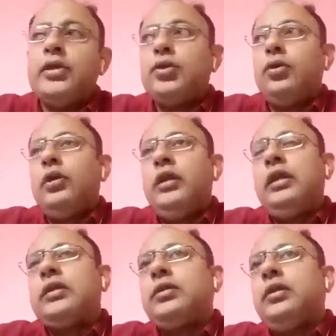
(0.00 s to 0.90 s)
So
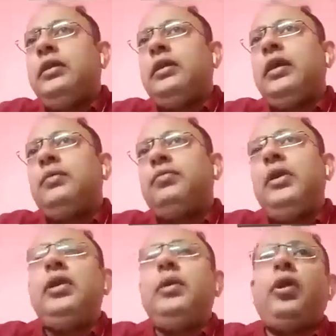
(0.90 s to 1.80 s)
in the
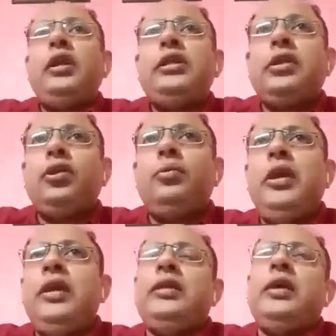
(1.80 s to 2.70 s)
field of knowledge
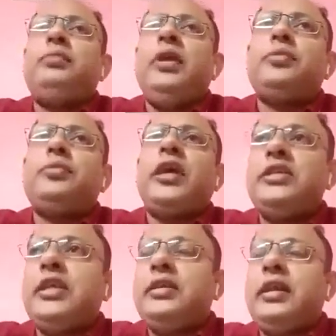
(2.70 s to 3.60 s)
economy, in the field of
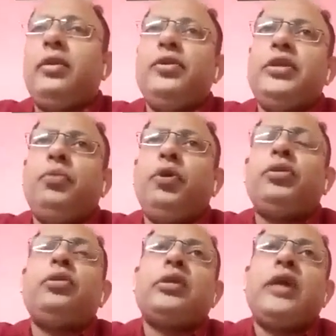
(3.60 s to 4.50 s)
science and technology,
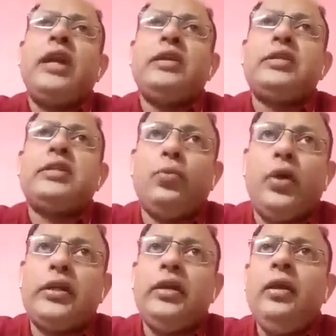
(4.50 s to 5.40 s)
both countries are
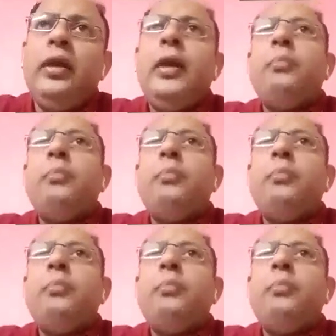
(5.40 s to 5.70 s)
working.